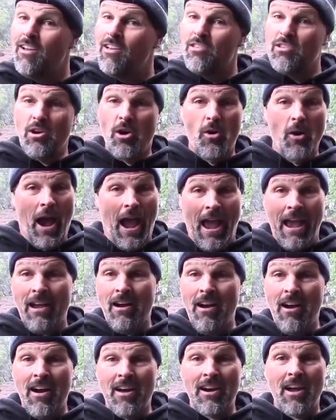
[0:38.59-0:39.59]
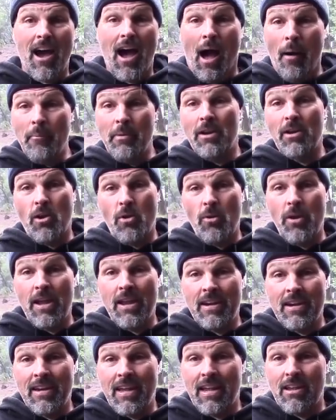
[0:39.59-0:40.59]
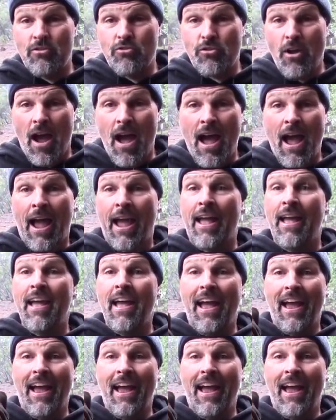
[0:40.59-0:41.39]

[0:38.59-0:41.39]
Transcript: So hang on, I'm going to go in and get dry,